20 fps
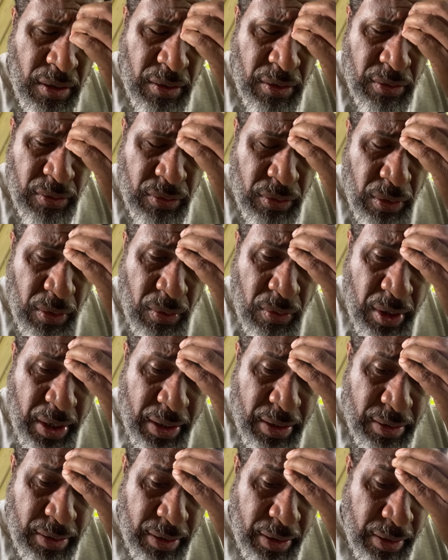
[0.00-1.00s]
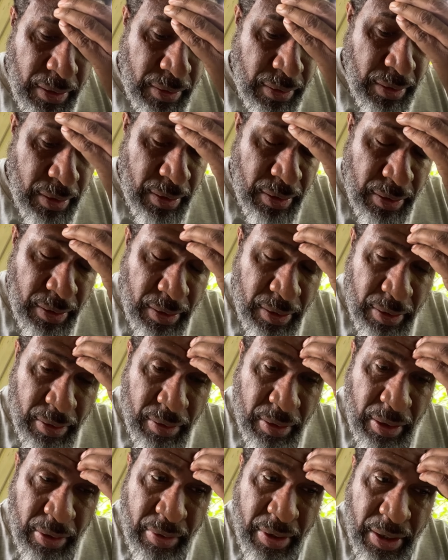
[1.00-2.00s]
So I said,
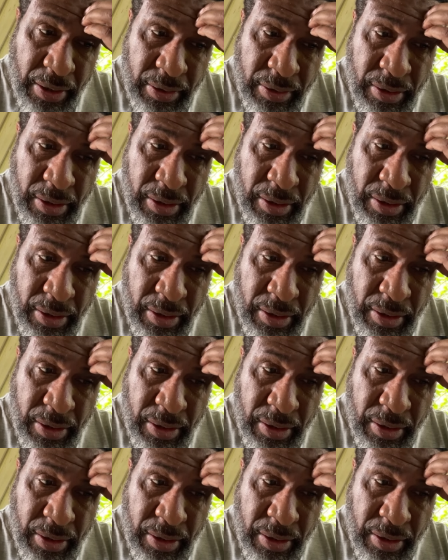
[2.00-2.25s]
all right,